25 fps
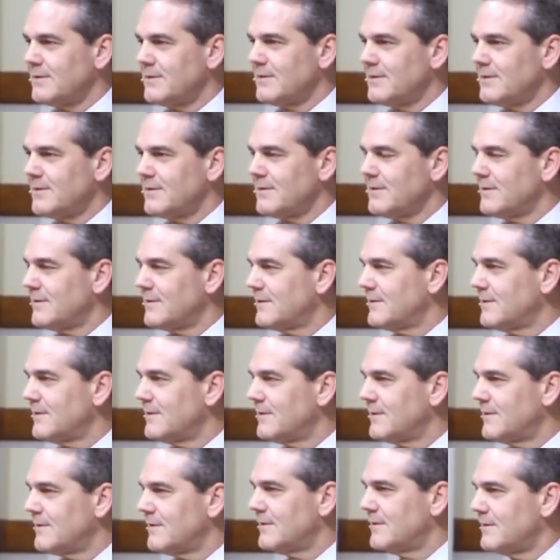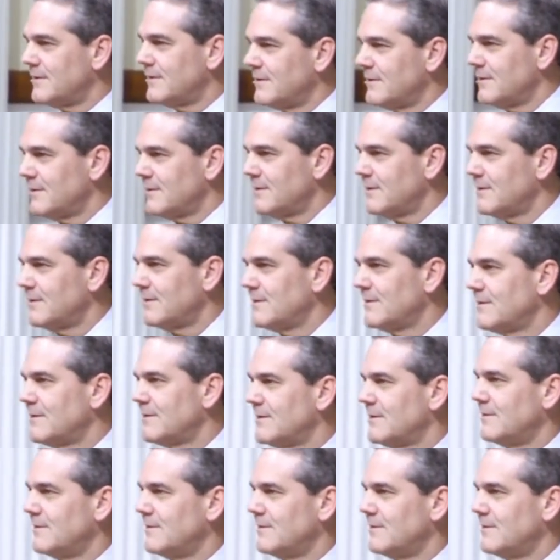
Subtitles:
[no speech]